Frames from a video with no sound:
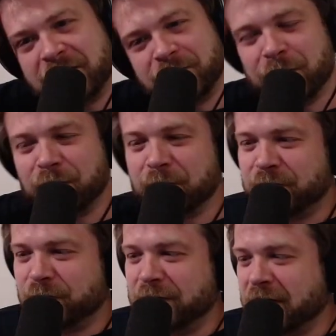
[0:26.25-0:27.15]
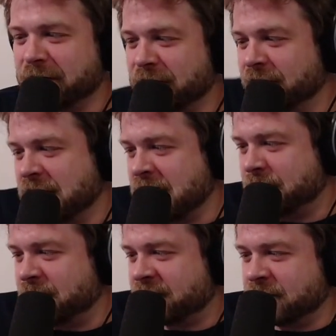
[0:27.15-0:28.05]
welcome to another
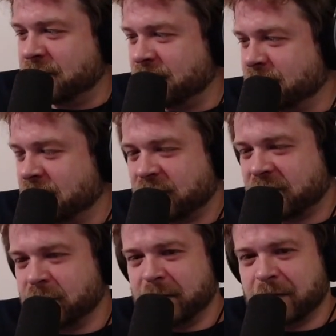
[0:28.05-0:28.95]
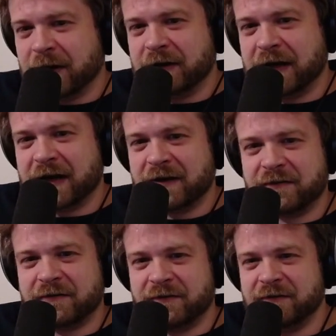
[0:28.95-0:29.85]
episode of the Rich Sony
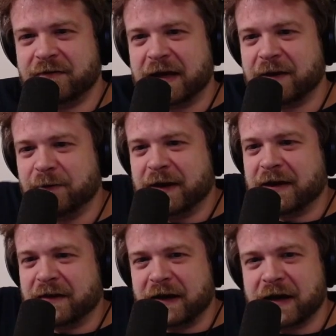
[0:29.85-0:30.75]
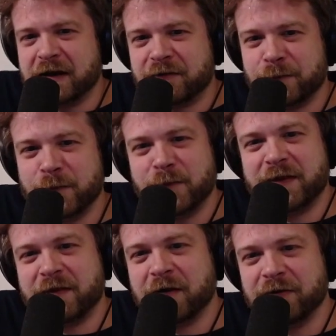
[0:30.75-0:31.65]
podcast. Today we got the guys from the
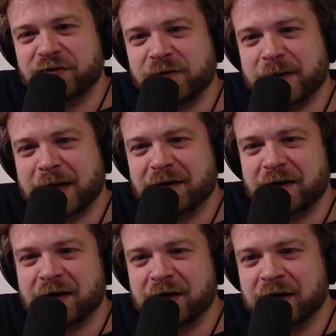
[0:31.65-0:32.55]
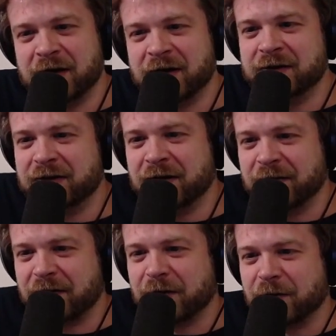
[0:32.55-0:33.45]
Mythology band
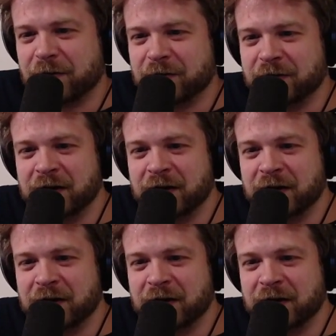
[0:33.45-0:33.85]
on the call.